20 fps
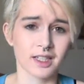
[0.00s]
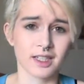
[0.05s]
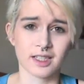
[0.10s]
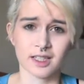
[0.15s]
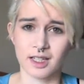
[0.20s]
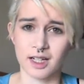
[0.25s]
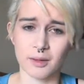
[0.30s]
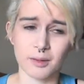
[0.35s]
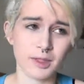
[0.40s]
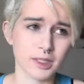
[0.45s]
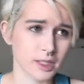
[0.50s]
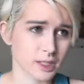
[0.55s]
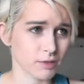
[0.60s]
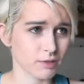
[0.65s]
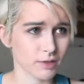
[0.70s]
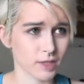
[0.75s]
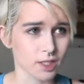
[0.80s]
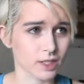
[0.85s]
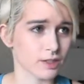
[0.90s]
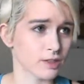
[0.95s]
I'm gonna just
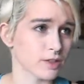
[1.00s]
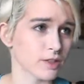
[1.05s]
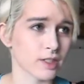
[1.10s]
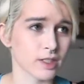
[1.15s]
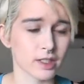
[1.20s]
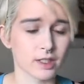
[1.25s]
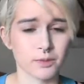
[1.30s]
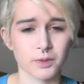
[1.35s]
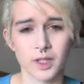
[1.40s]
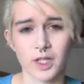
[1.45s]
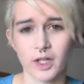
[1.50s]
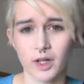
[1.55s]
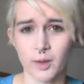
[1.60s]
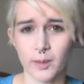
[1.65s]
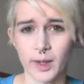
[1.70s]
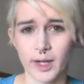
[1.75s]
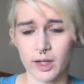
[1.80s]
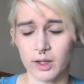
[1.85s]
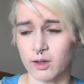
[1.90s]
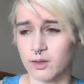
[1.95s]
rush through this and we can go
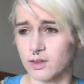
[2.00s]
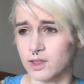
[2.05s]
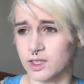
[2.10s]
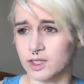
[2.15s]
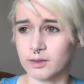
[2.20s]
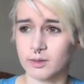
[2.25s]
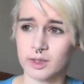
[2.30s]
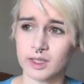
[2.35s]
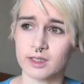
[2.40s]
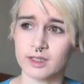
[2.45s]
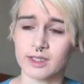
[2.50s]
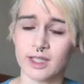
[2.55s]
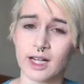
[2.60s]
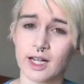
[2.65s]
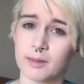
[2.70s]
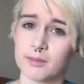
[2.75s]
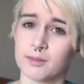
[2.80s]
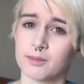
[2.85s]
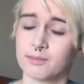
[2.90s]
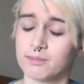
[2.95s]
back over it some other
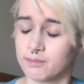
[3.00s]
time.